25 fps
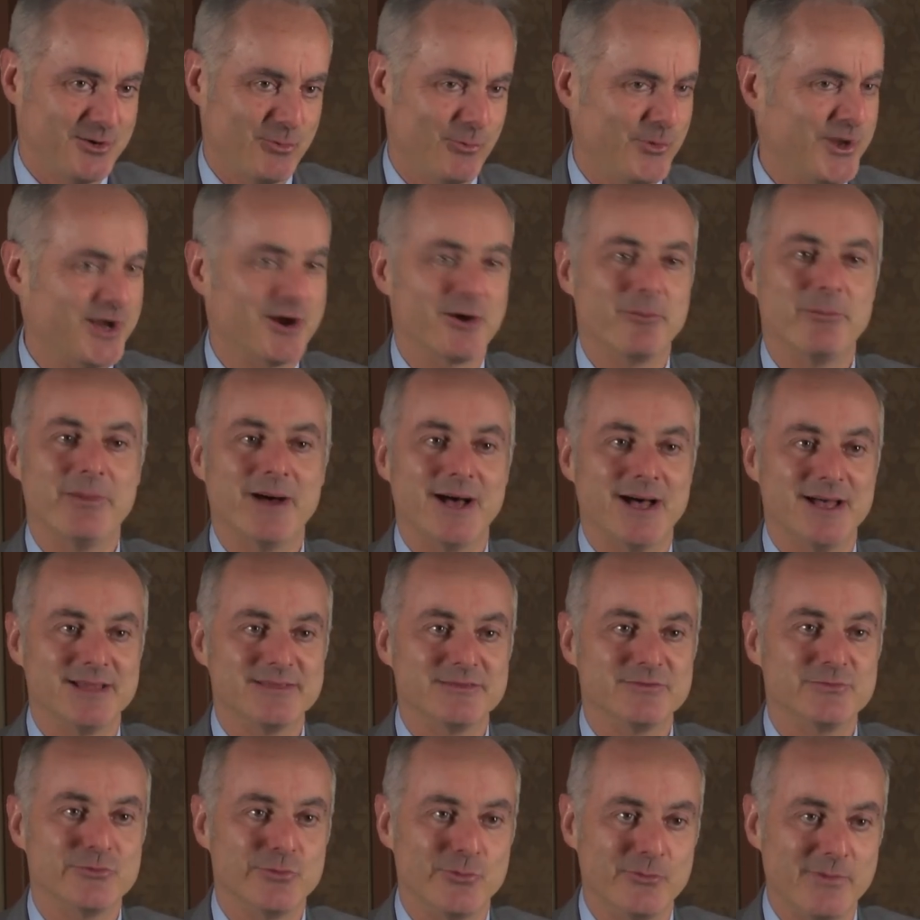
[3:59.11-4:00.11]
We are
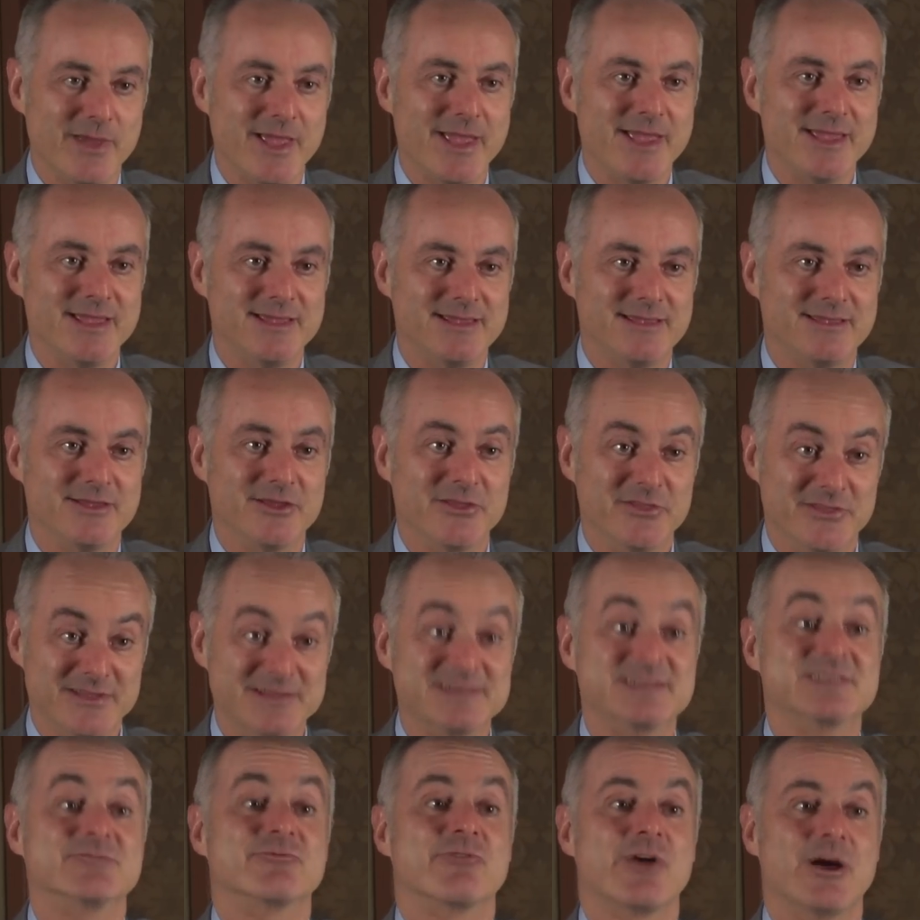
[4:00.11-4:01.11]
bad to make
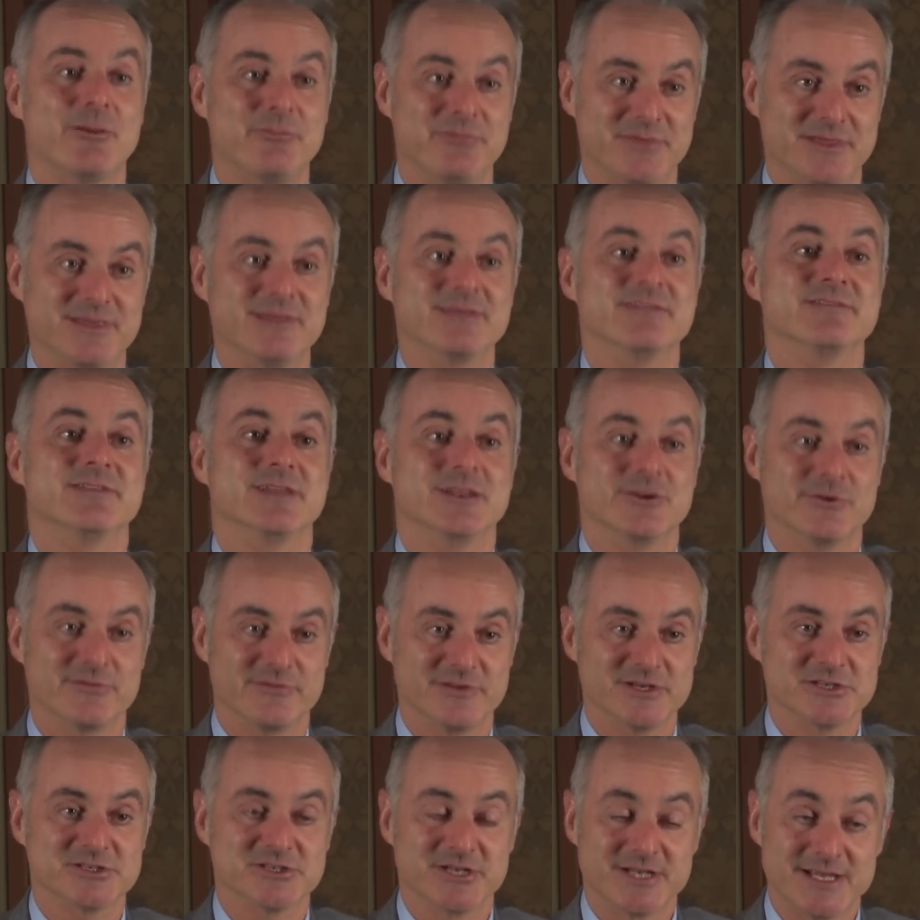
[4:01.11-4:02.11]
disruptive
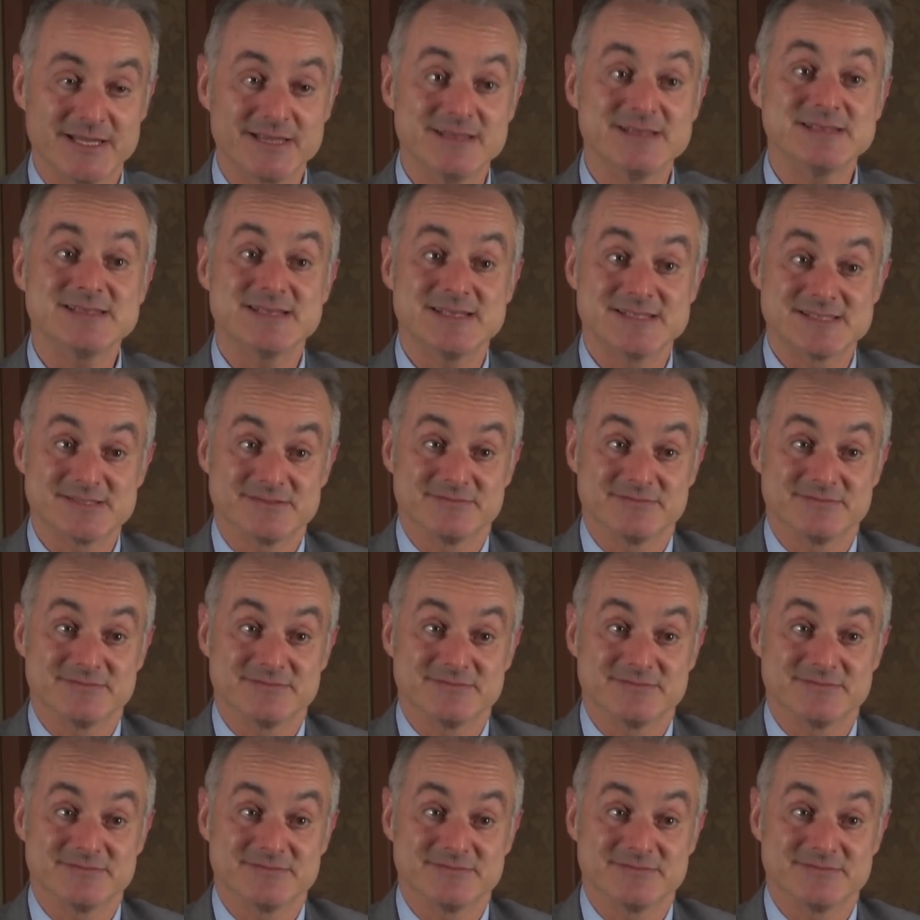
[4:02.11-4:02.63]
innovation." And this is